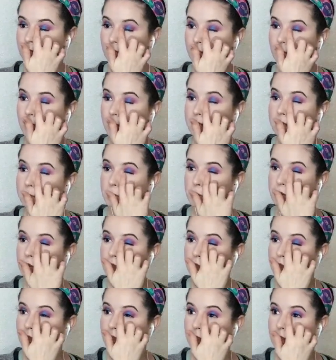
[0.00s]
Passable
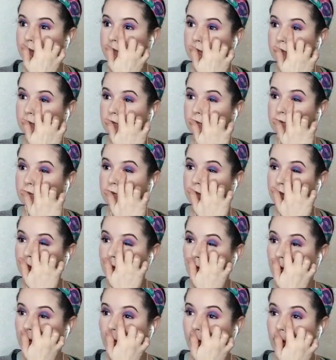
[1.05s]
look?
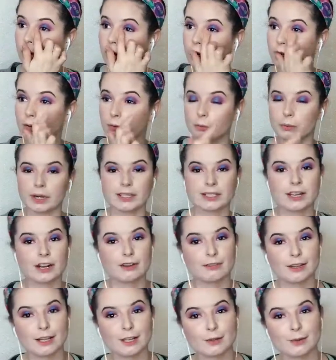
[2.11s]
Or would I
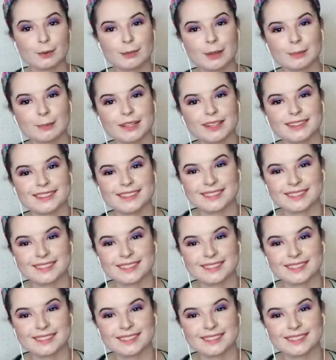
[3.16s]
terrify you in public?